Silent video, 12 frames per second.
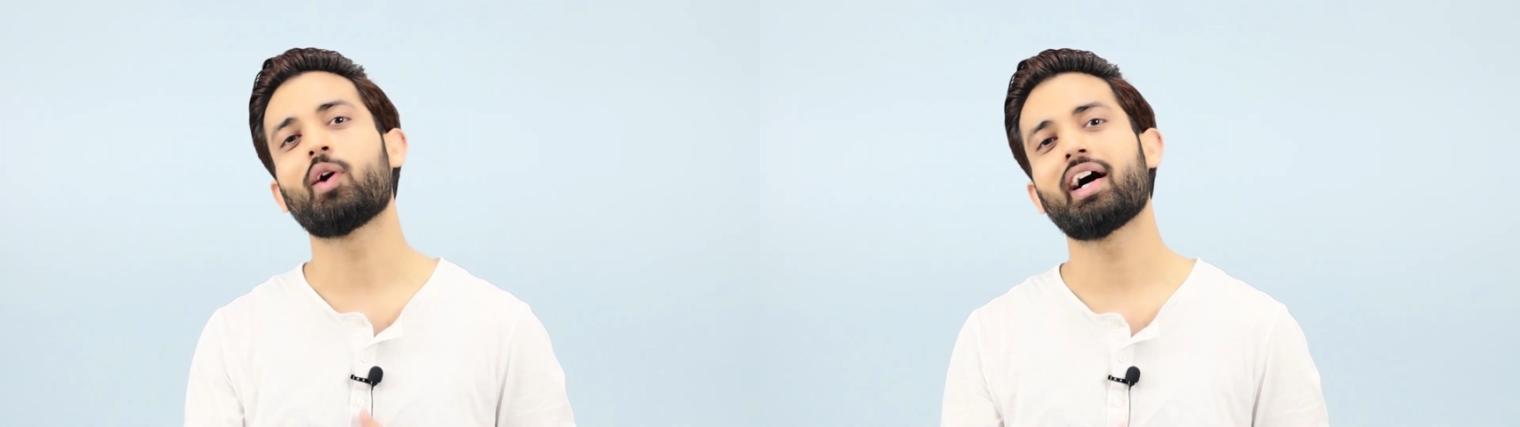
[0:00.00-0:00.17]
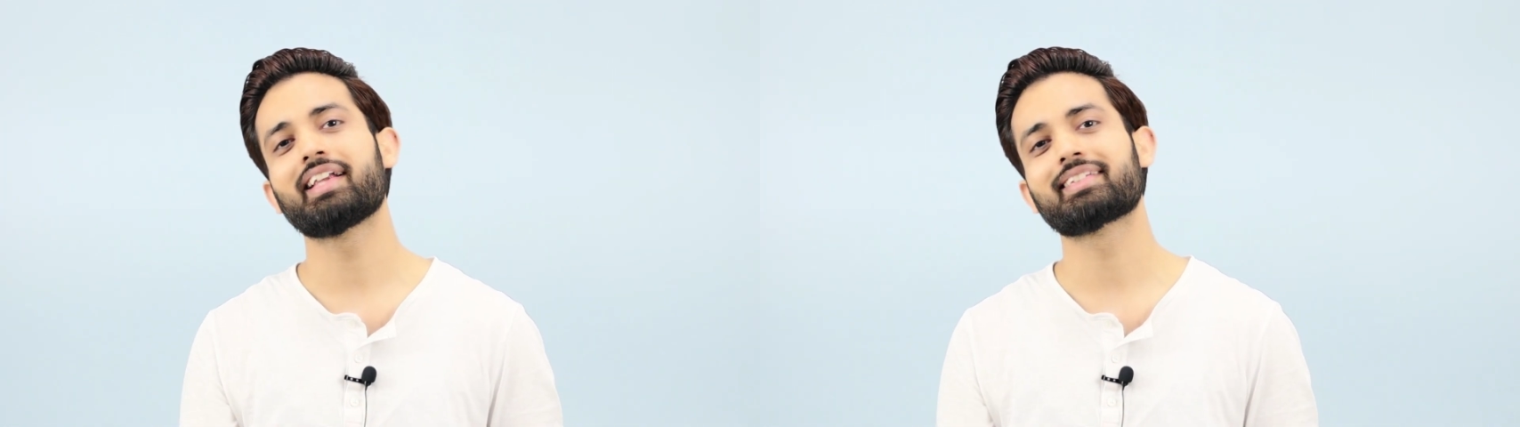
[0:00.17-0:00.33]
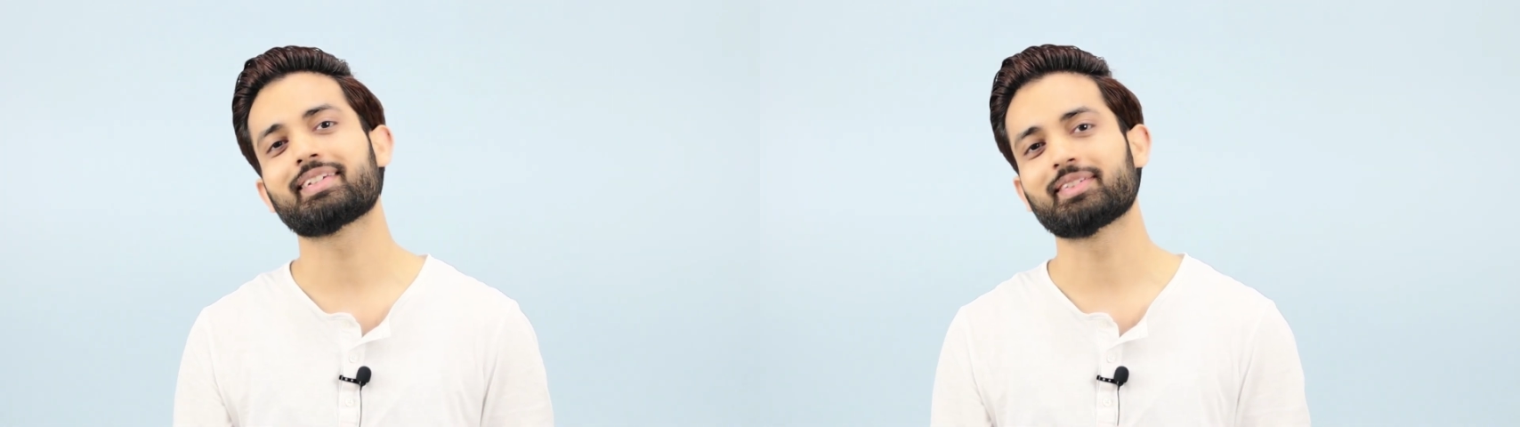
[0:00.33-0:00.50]

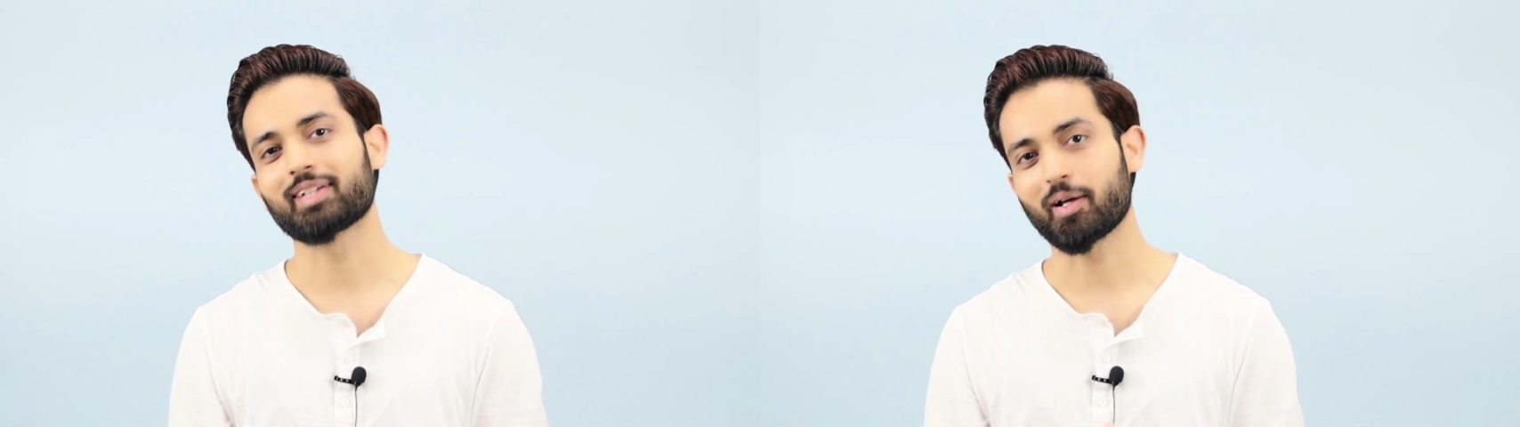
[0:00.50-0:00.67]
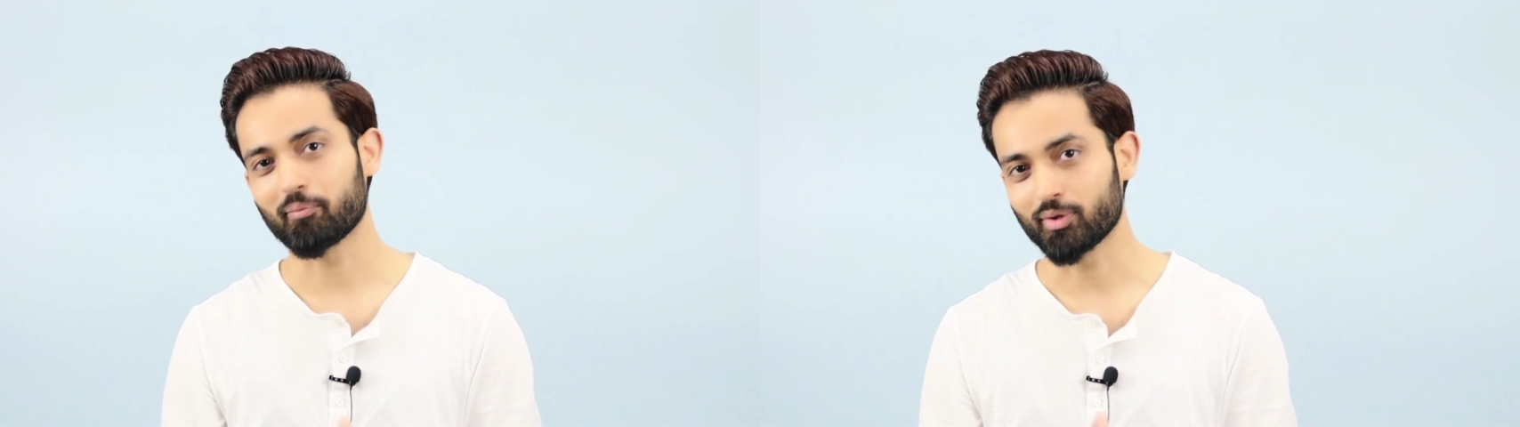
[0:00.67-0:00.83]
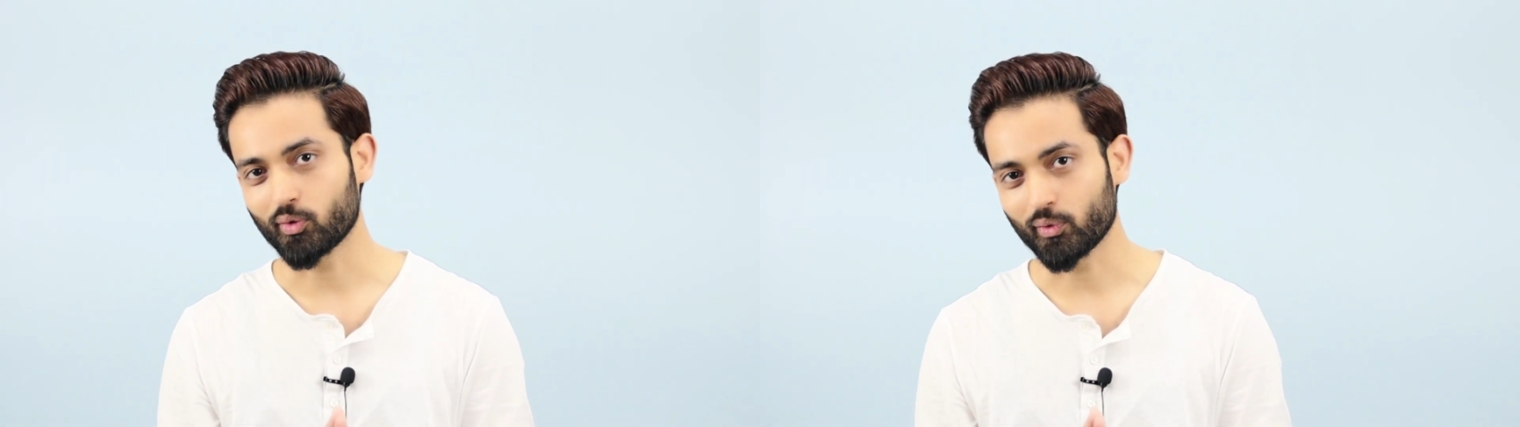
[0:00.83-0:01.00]
while since
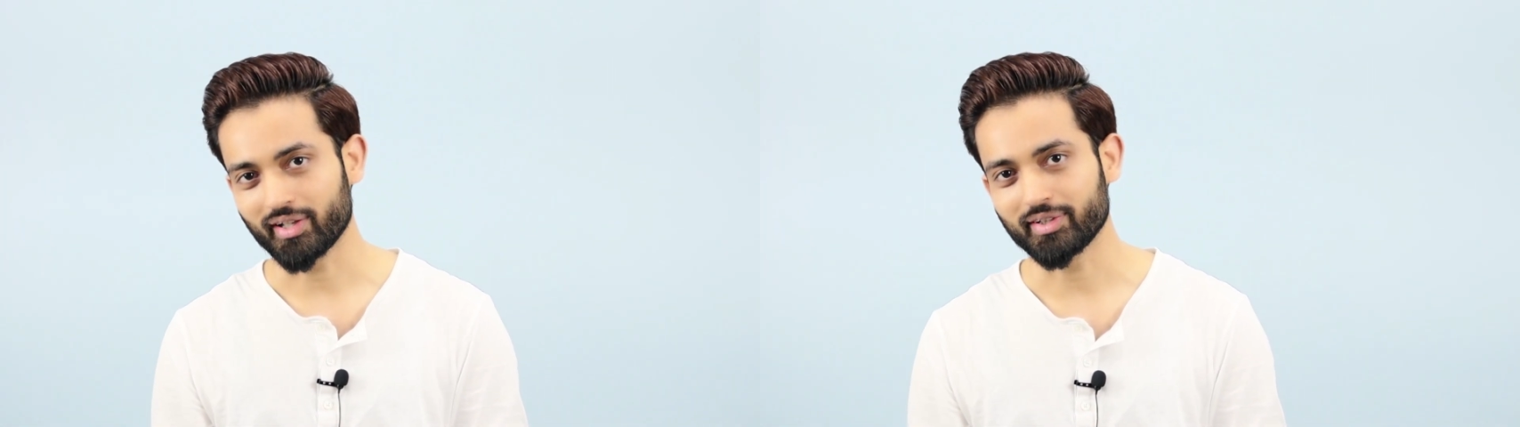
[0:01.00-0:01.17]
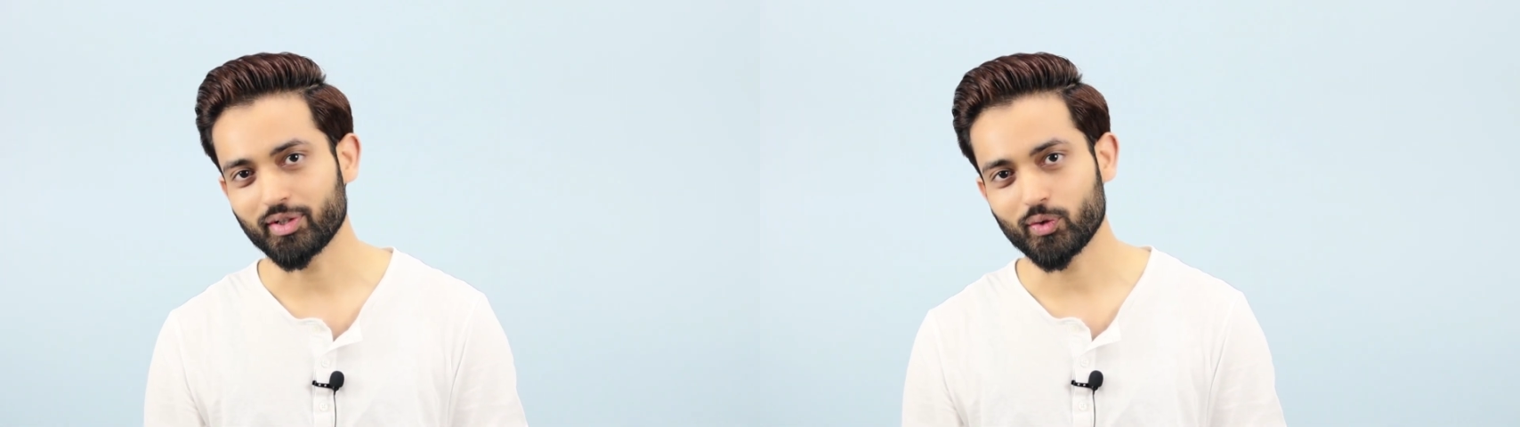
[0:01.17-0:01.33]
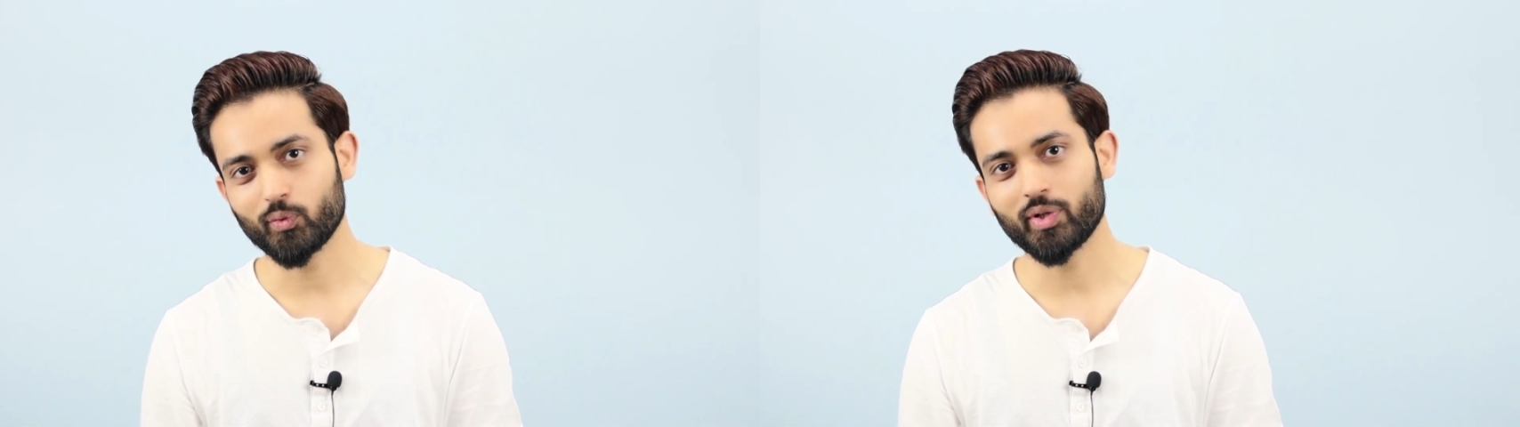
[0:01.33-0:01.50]
I uploaded a
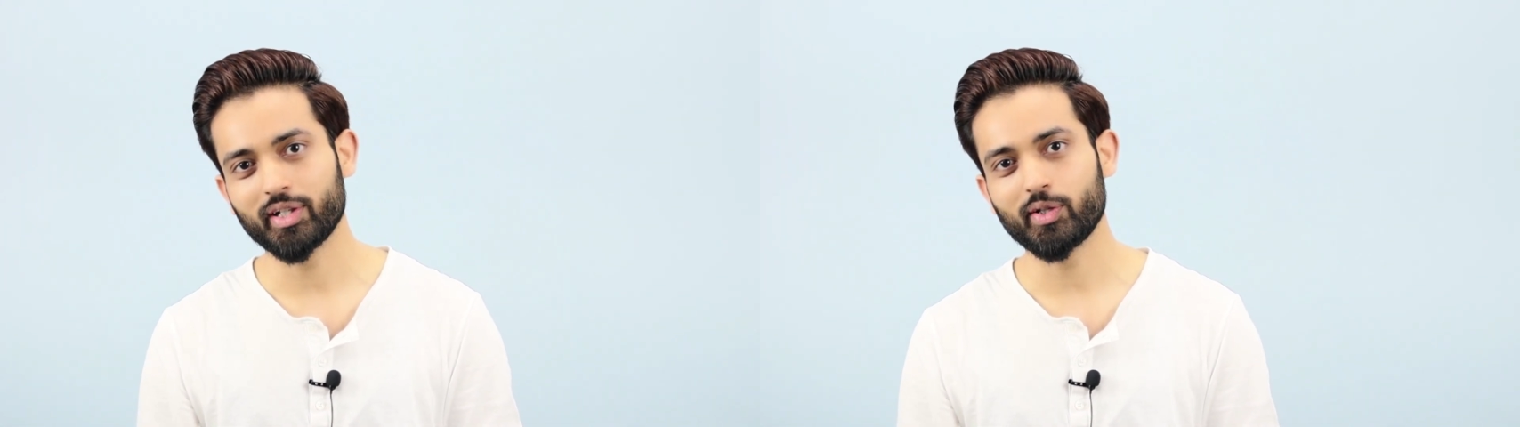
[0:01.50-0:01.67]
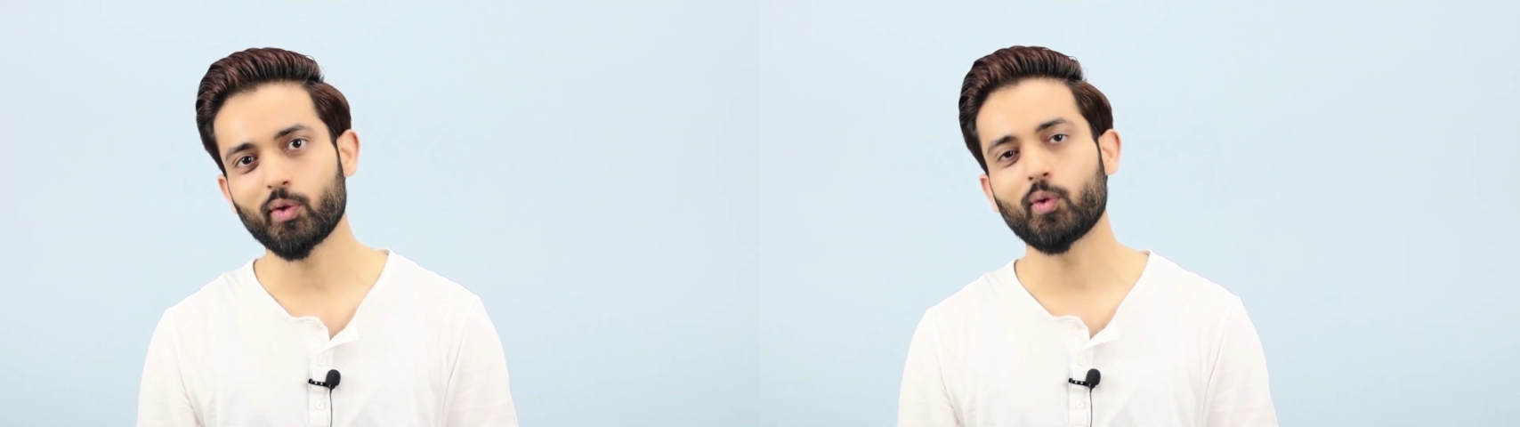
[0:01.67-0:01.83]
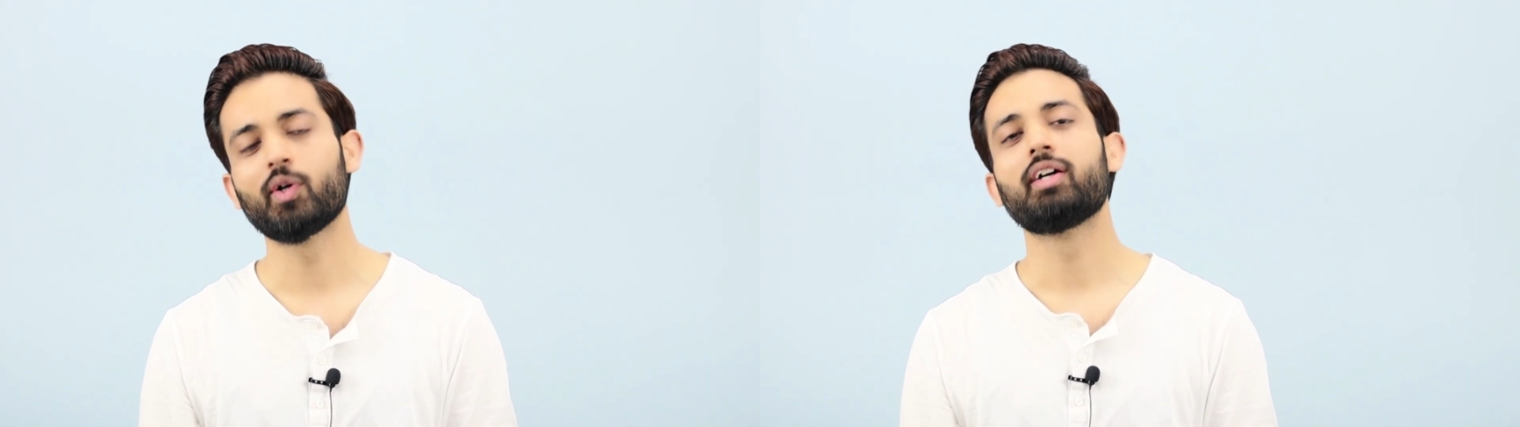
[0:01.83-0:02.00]
new
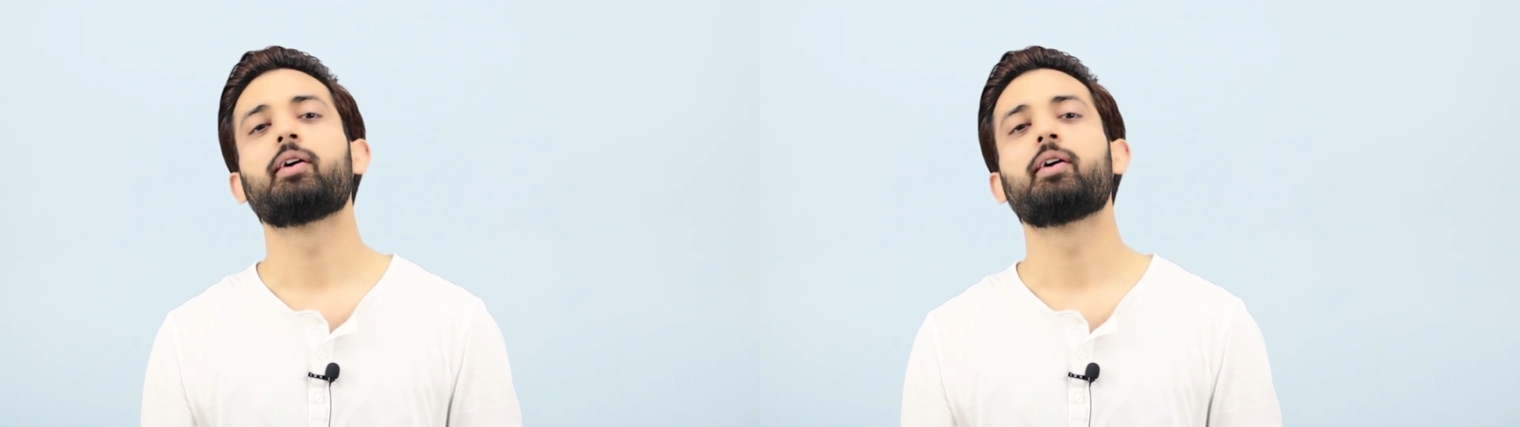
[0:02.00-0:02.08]
video,